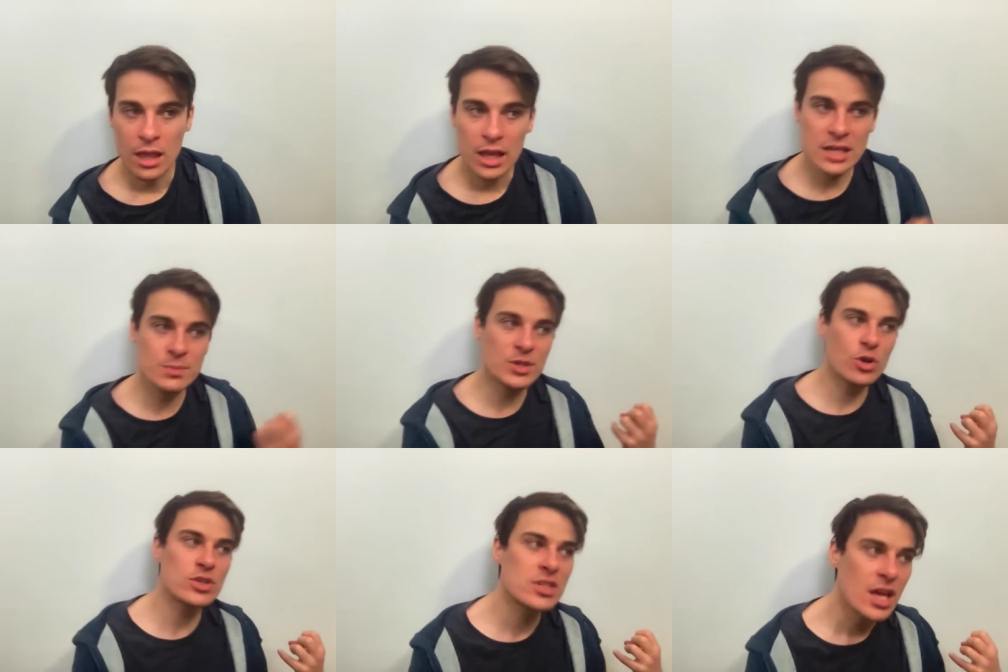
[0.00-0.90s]
It is
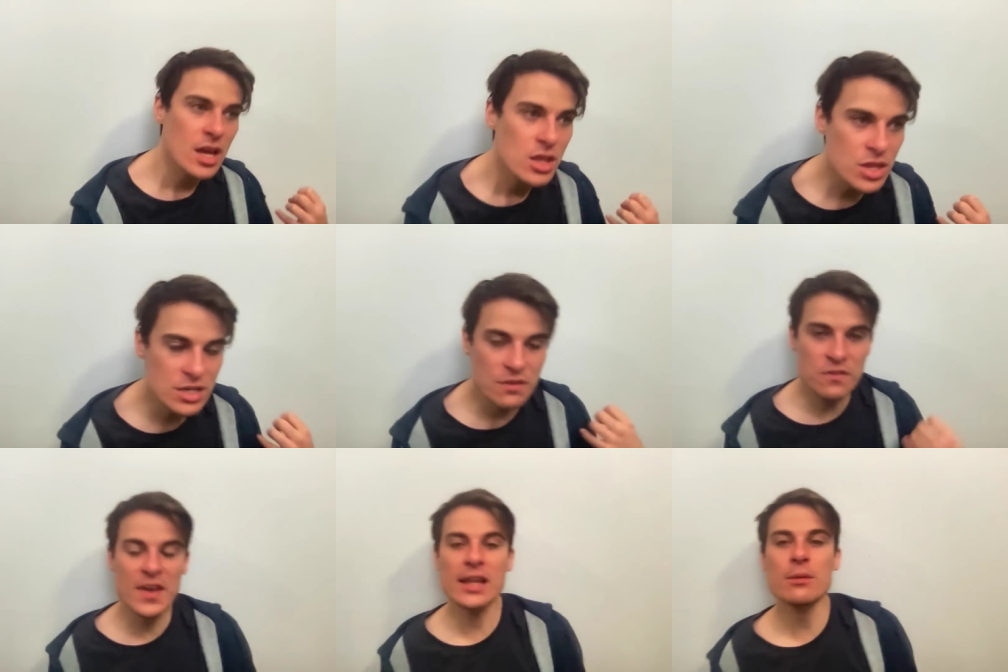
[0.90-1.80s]
because the
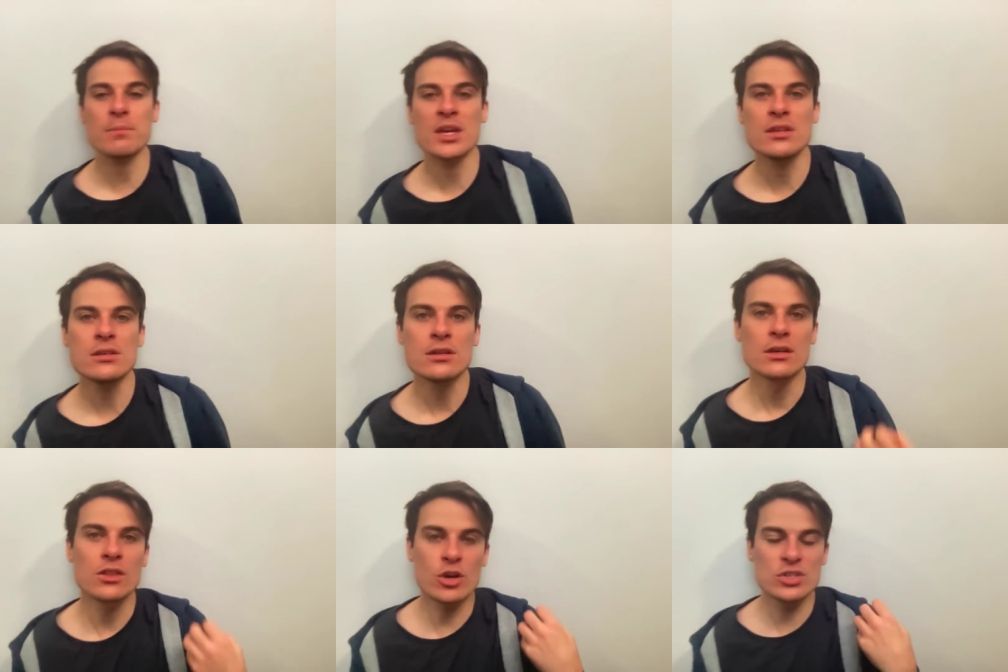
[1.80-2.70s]
development,
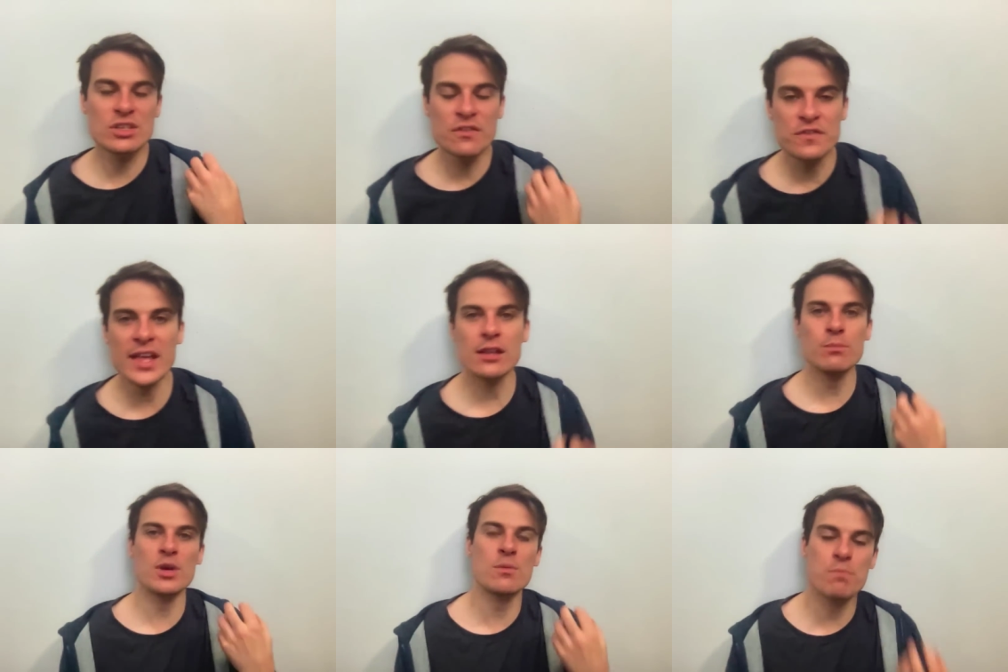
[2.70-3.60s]
those
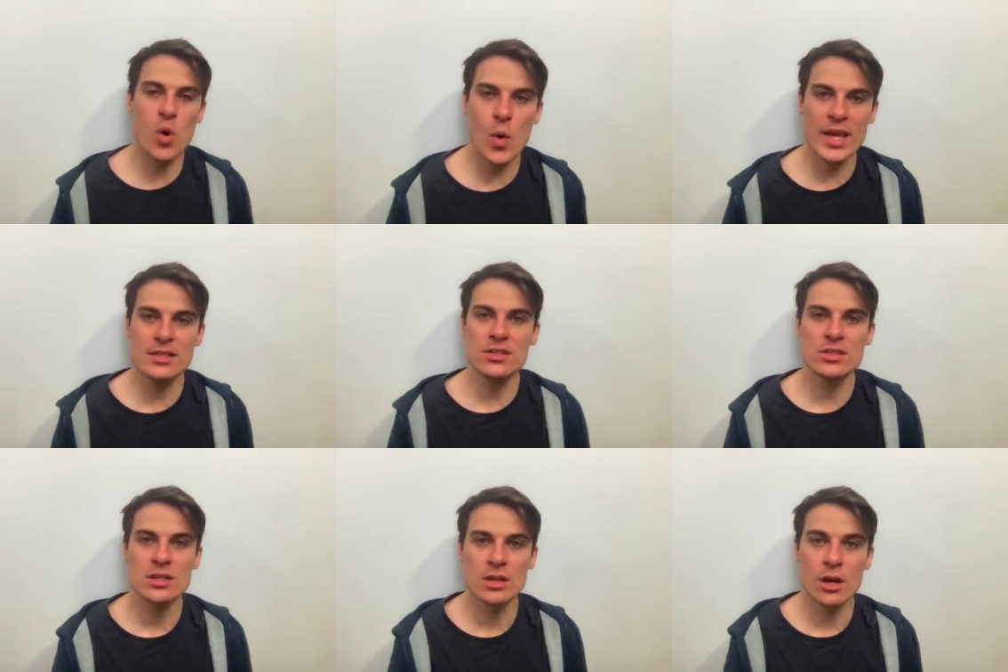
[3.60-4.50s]
development
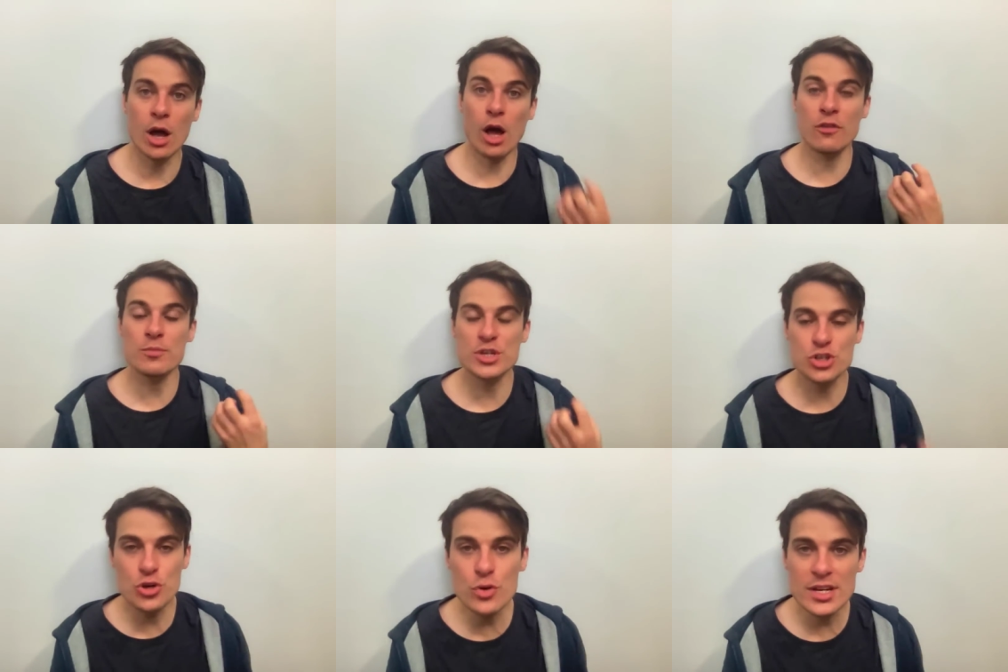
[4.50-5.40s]
points of
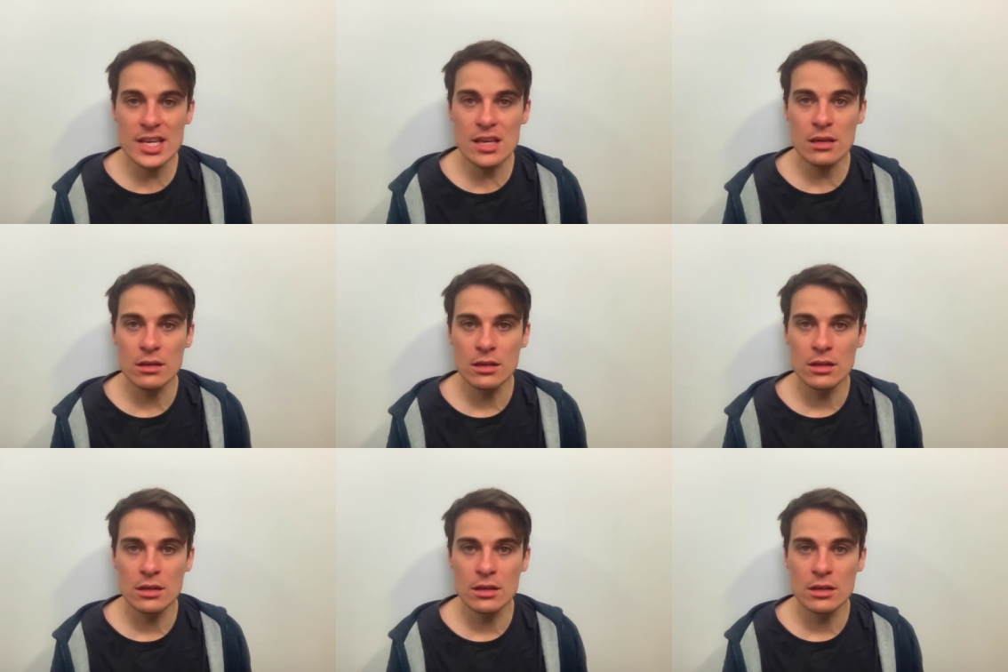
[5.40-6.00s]
maturity